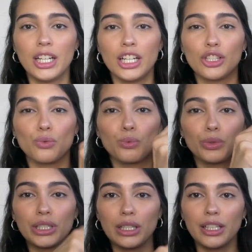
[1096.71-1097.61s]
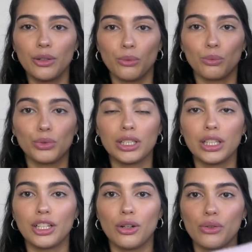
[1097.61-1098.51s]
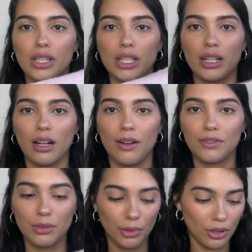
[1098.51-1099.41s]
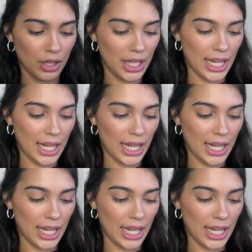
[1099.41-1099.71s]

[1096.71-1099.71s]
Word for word: It's really, really cozy and comfortable.